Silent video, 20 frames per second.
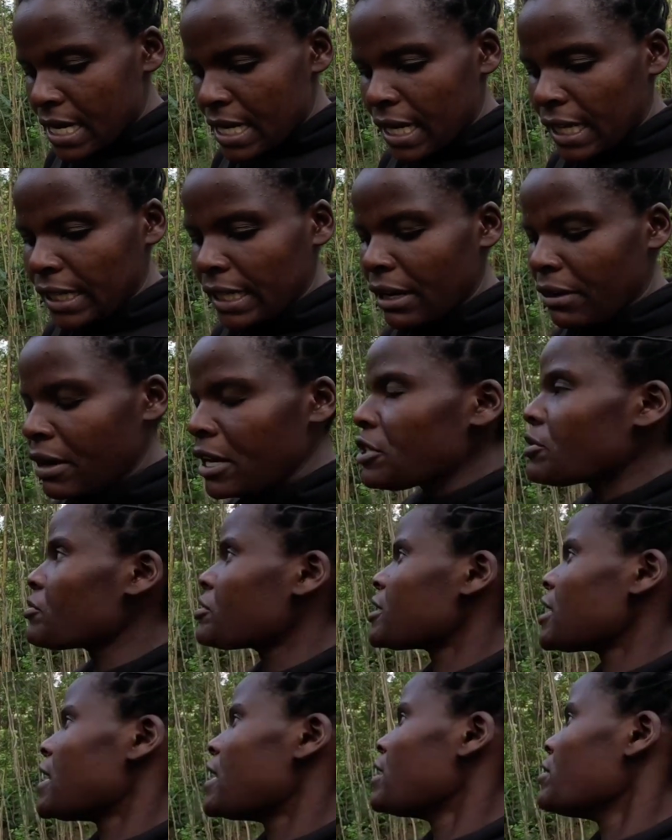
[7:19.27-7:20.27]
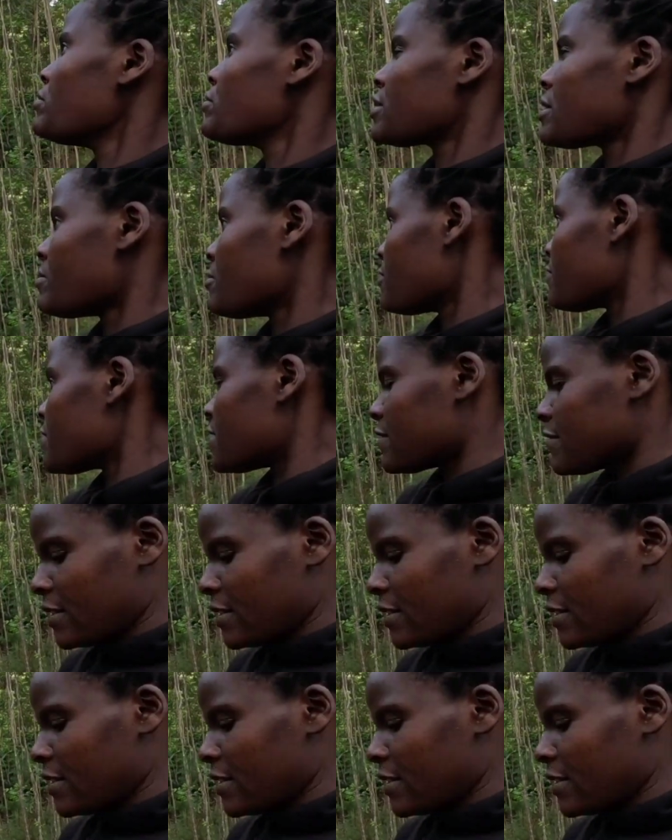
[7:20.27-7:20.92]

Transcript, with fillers: And I want to tell you some of the